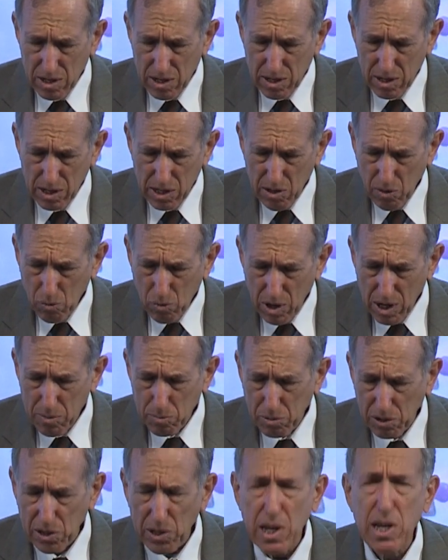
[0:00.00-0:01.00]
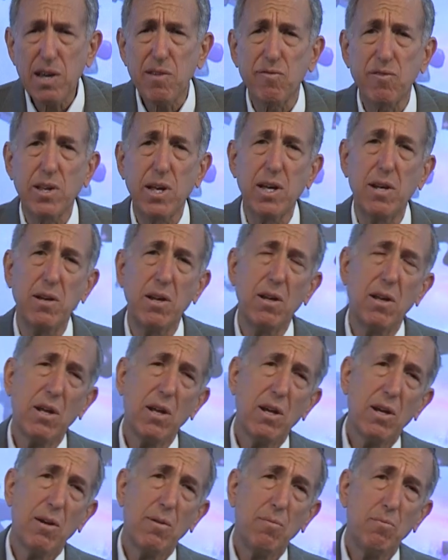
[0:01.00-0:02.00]
You know, one belief that
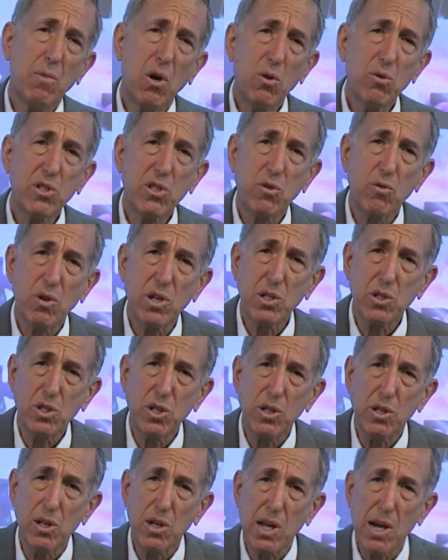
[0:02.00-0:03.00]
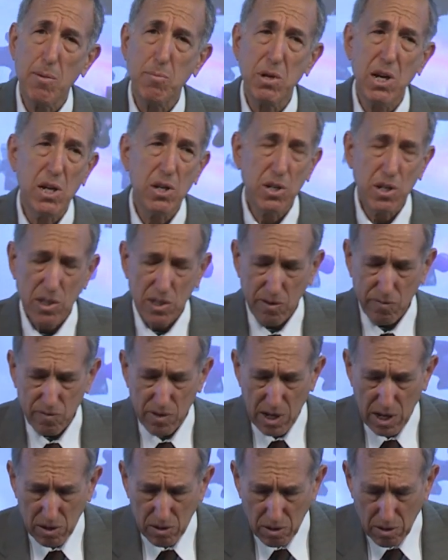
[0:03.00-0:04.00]
most Christian denominations, if
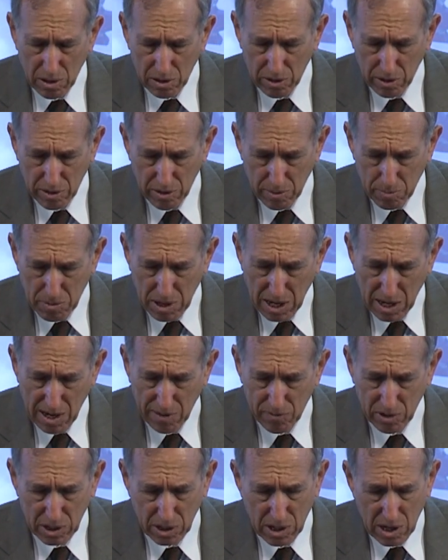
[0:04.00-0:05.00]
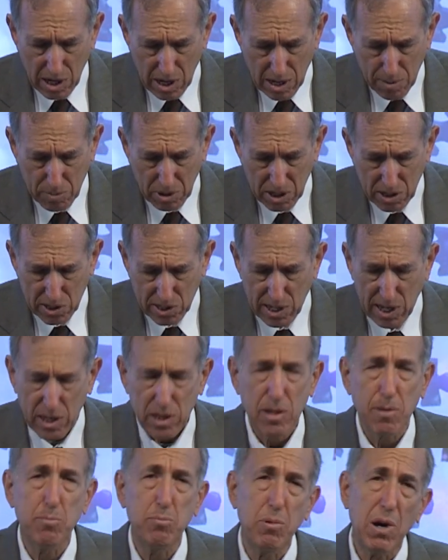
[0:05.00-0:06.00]
not all of them, have in common is
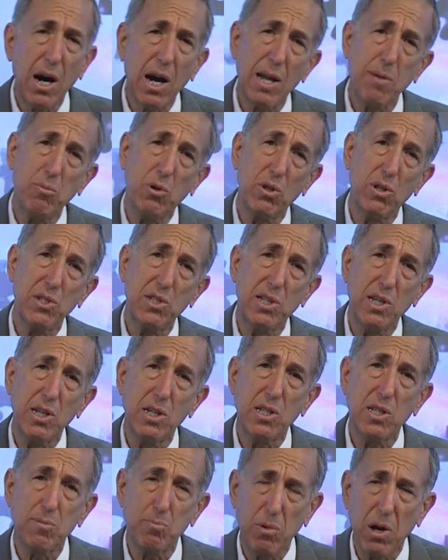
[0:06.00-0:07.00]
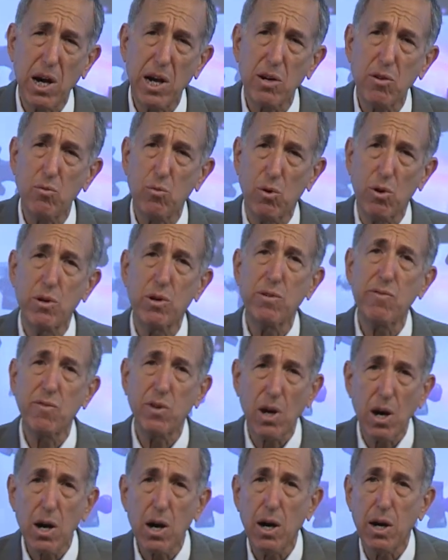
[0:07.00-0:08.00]
that the Bible is the inspired word of
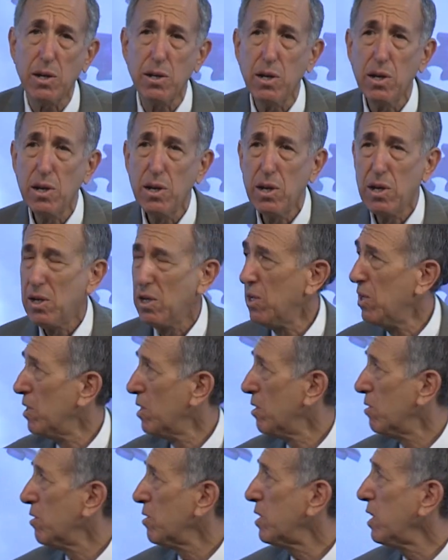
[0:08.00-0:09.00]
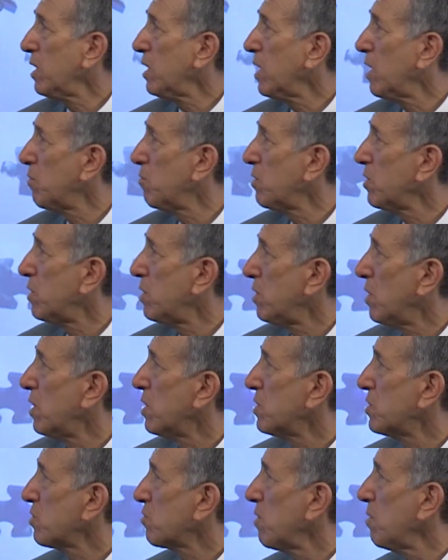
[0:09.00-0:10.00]
God. Looking at what
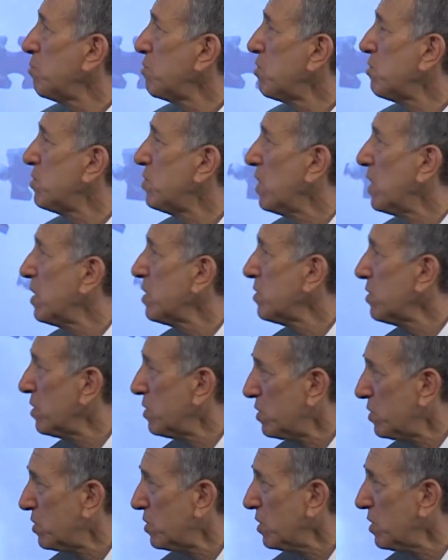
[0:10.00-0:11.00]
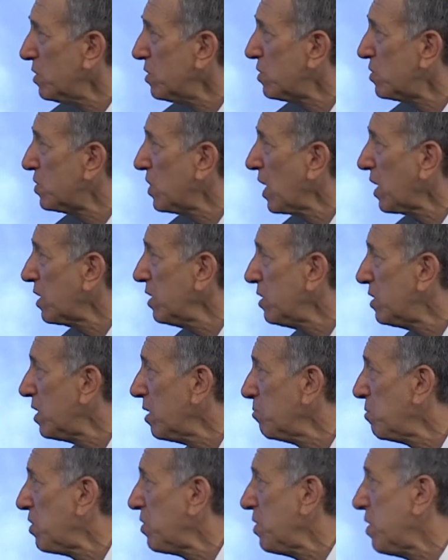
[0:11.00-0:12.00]
Scripture says, this is in 2
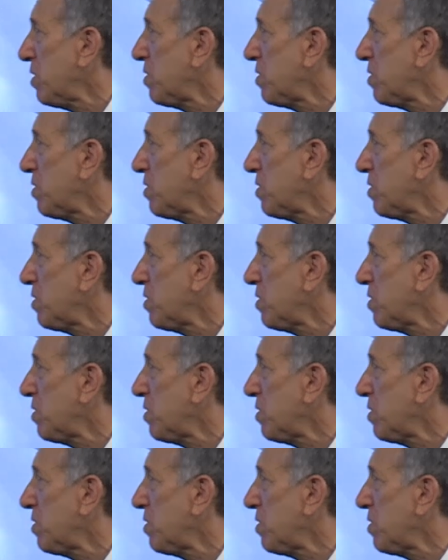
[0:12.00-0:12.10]
Timothy